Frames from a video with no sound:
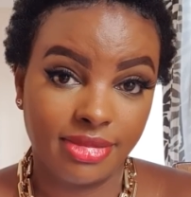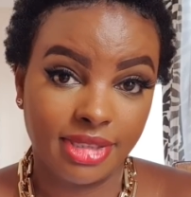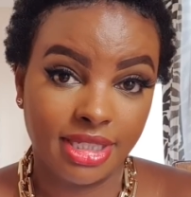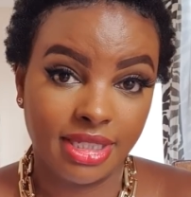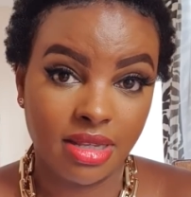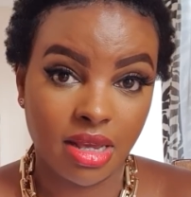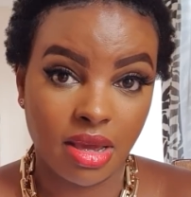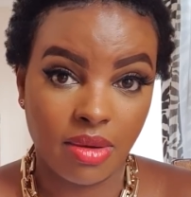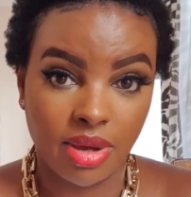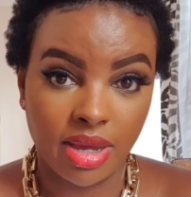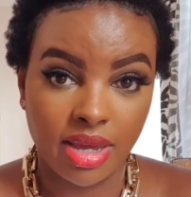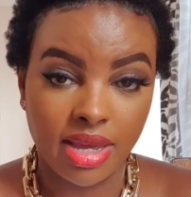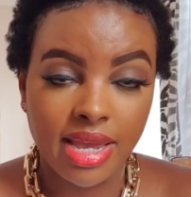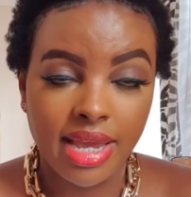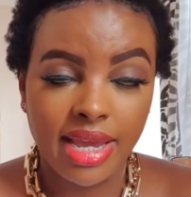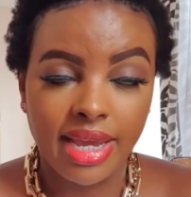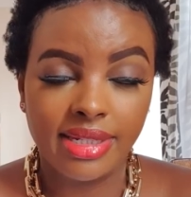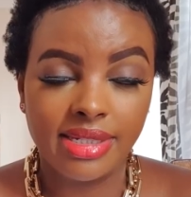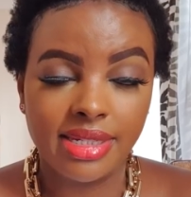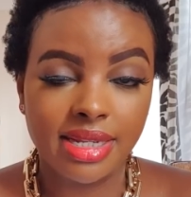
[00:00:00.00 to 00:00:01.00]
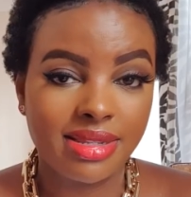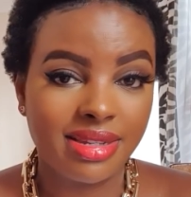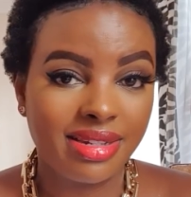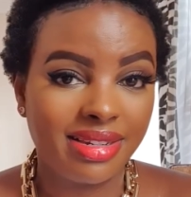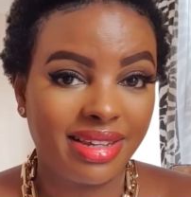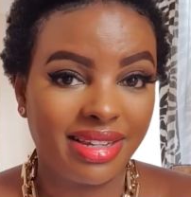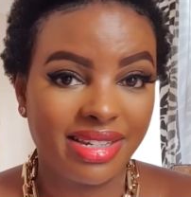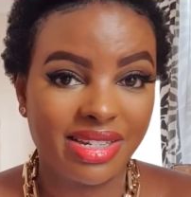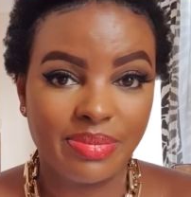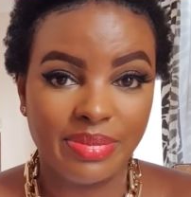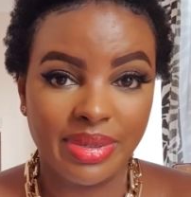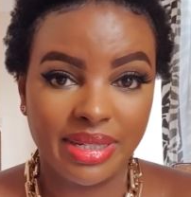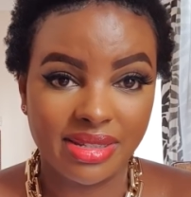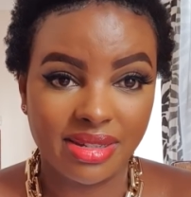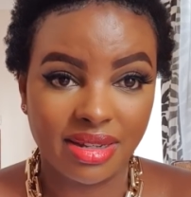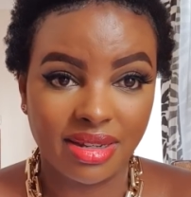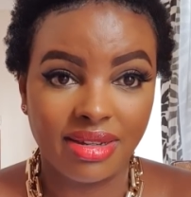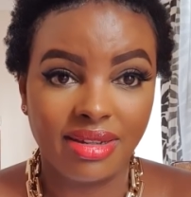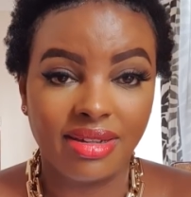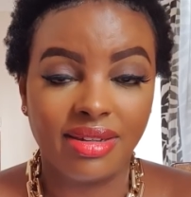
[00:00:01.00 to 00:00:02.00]
So it doesn't get
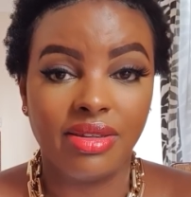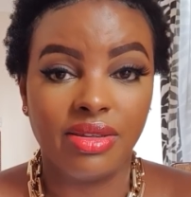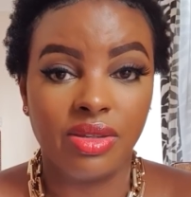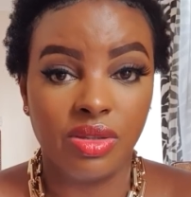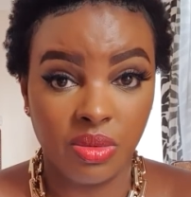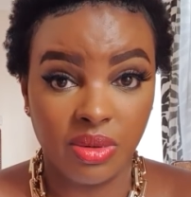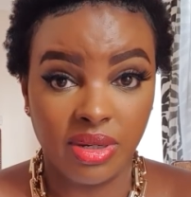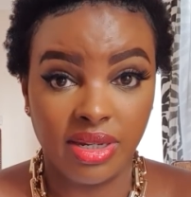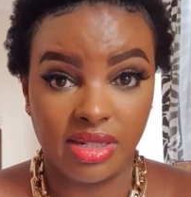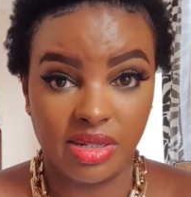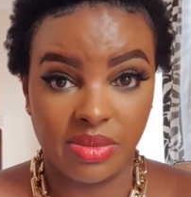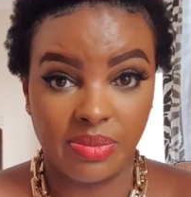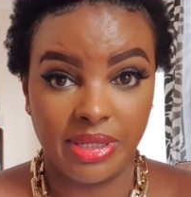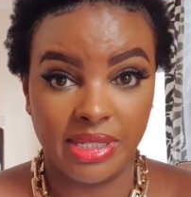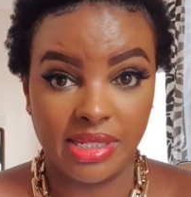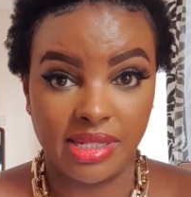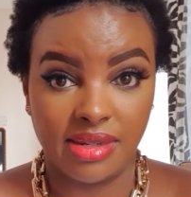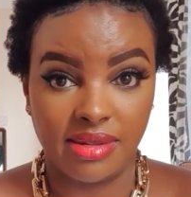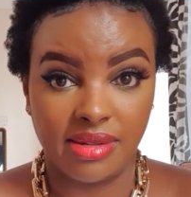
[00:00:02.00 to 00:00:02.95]
better, you get better.